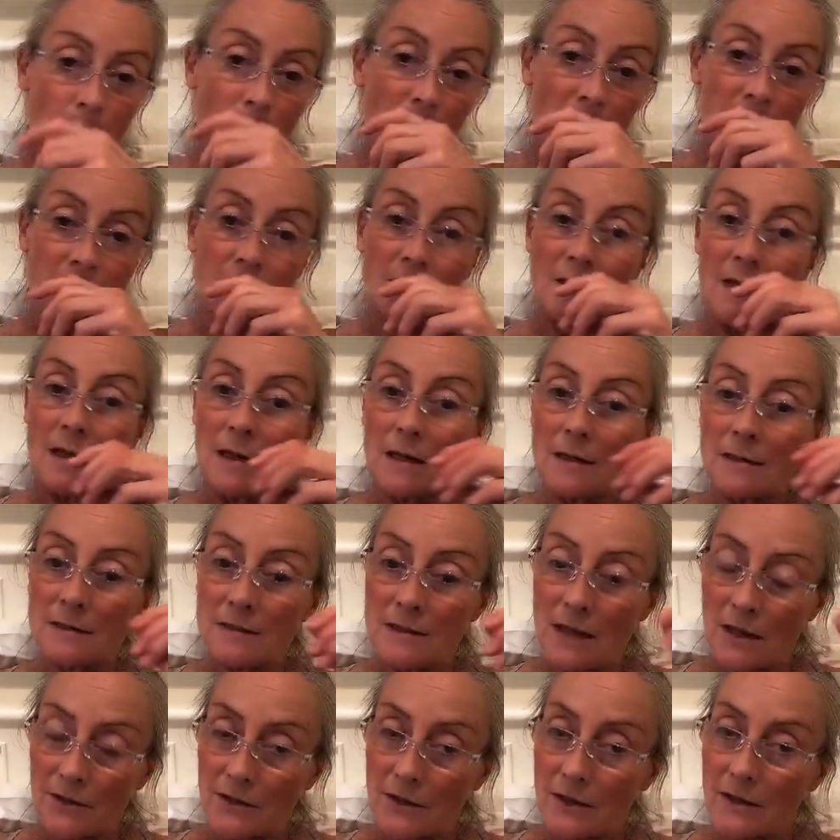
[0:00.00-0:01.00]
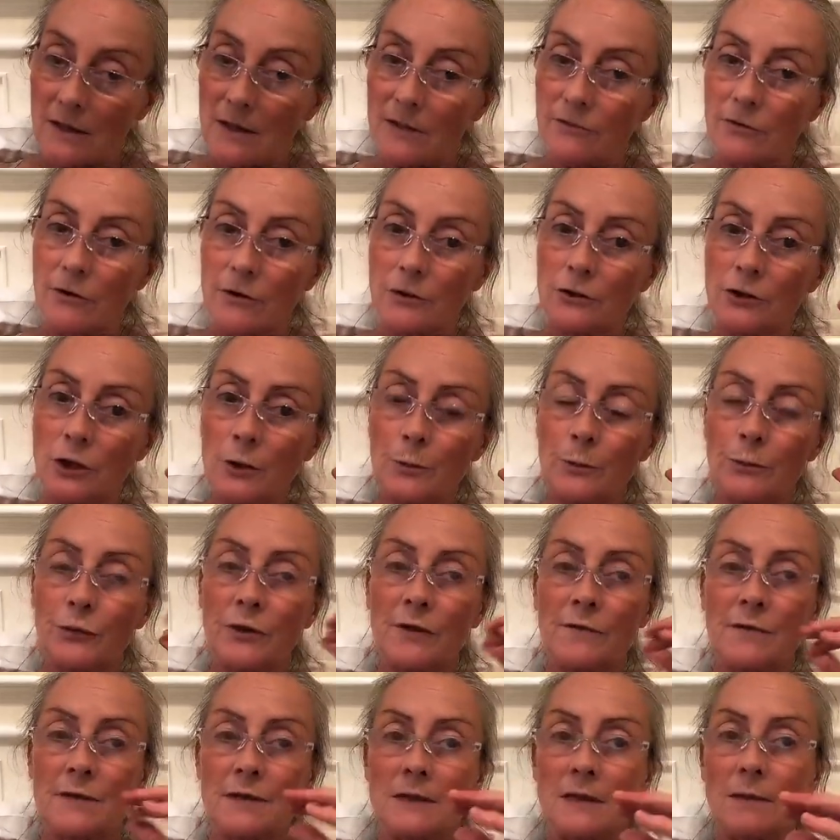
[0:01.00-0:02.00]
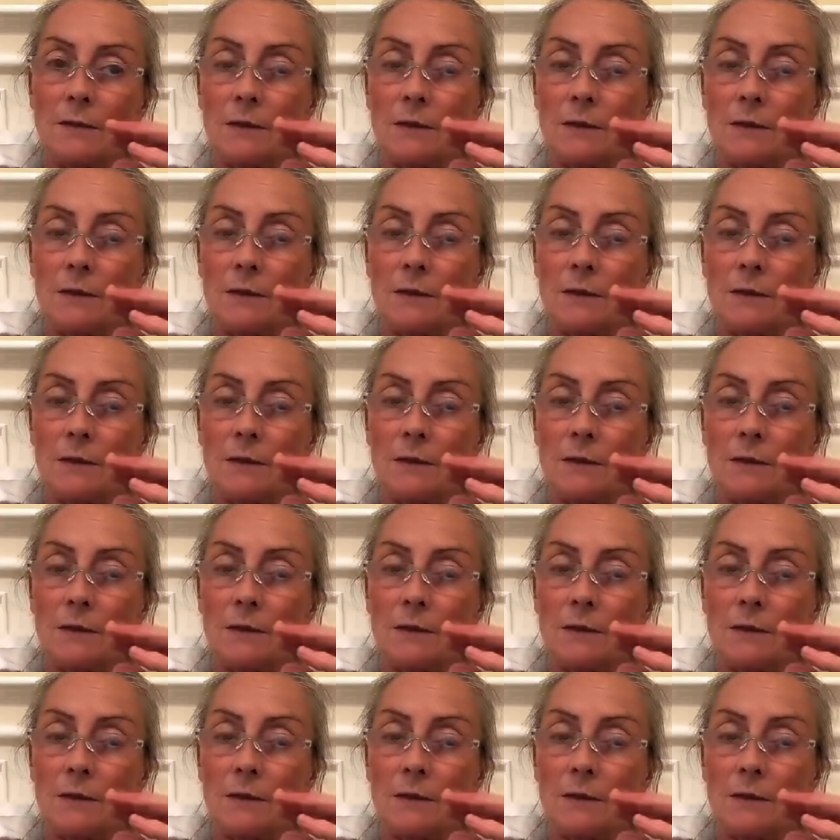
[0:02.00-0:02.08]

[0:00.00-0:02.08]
So there is nothing. They've got no privacy.